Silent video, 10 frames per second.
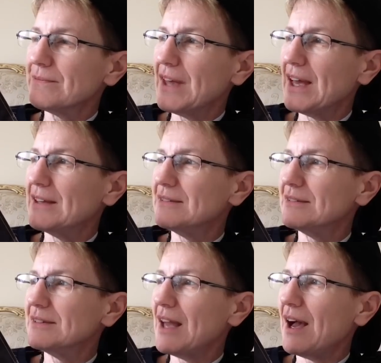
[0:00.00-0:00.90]
and
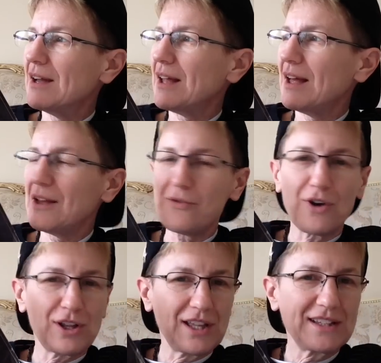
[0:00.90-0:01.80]
yeah, I, I
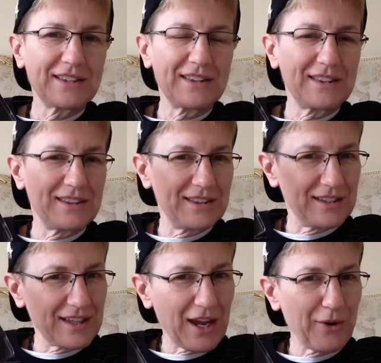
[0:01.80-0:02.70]
overall like the,
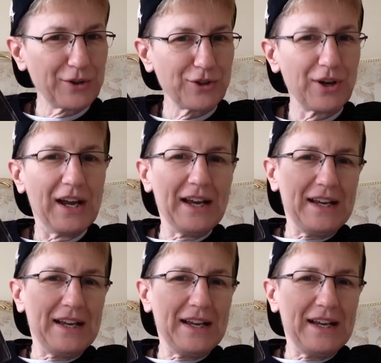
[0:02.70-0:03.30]
the character.